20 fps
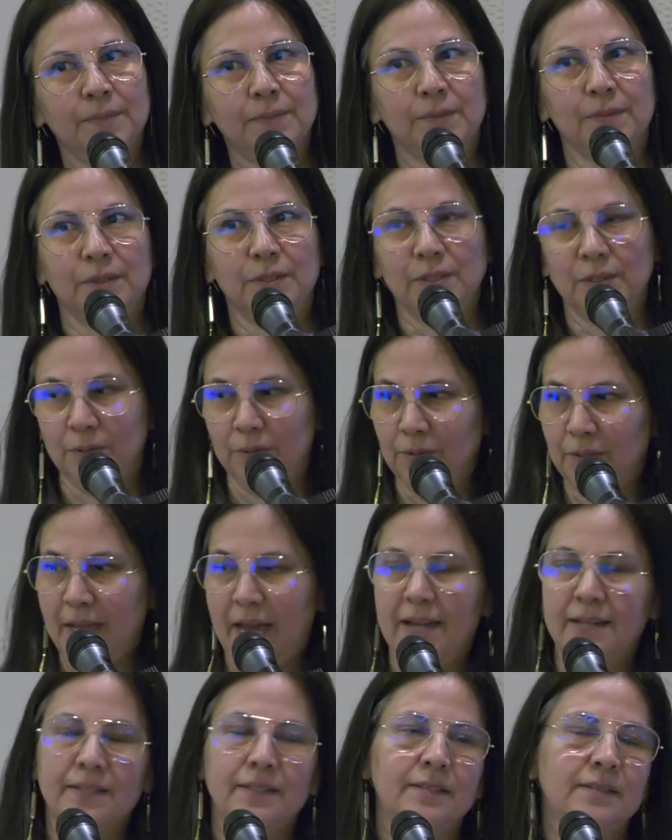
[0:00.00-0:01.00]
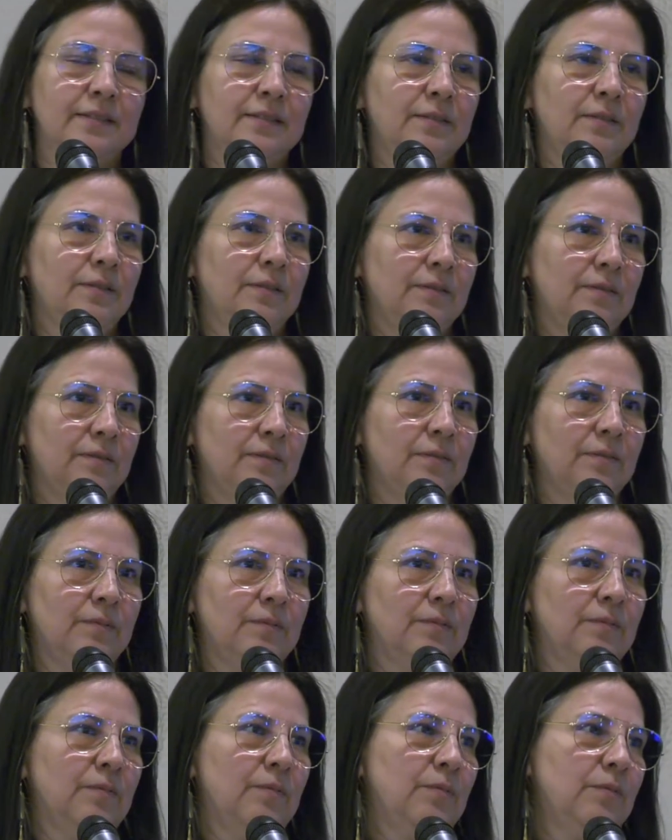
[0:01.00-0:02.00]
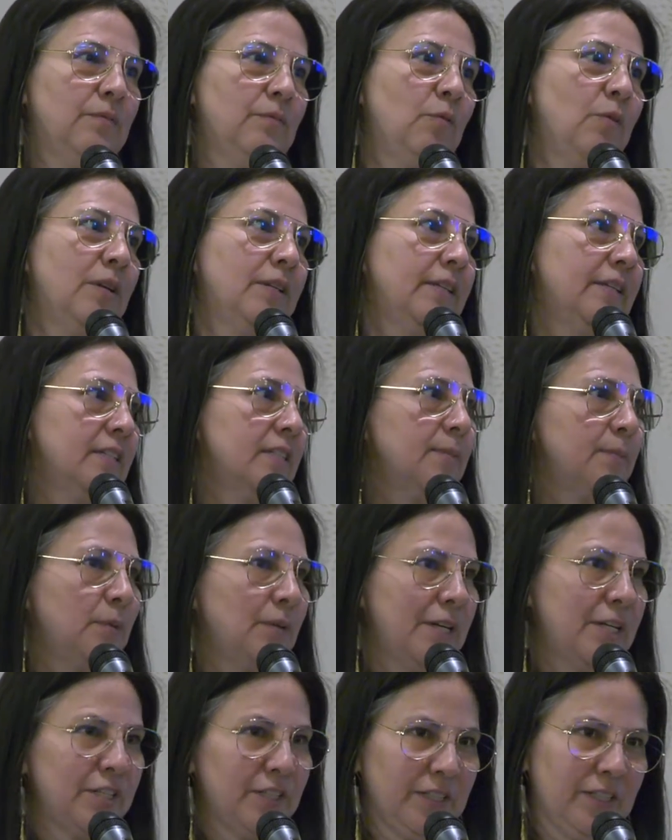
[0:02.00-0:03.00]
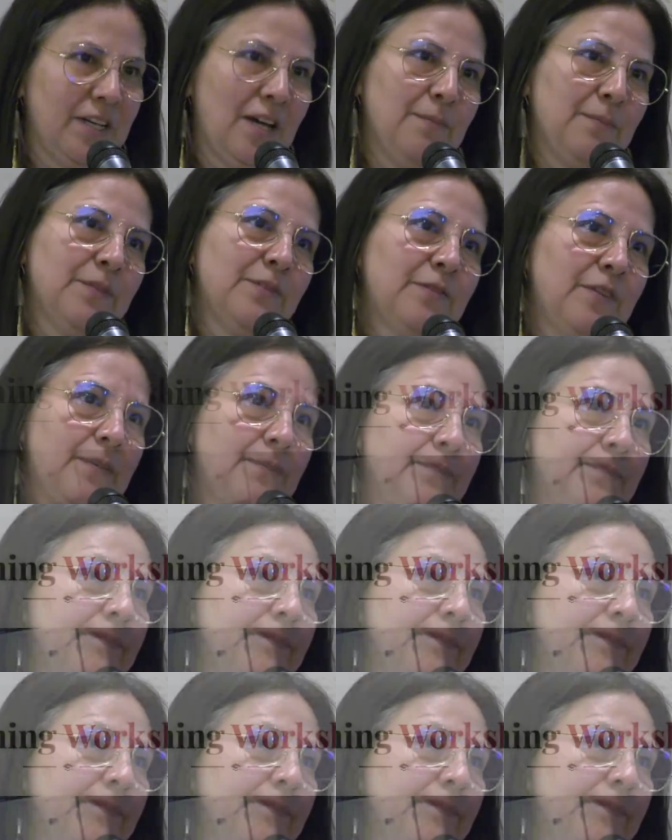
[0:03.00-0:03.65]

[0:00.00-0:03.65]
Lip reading: And so that's where the inspiration comes from.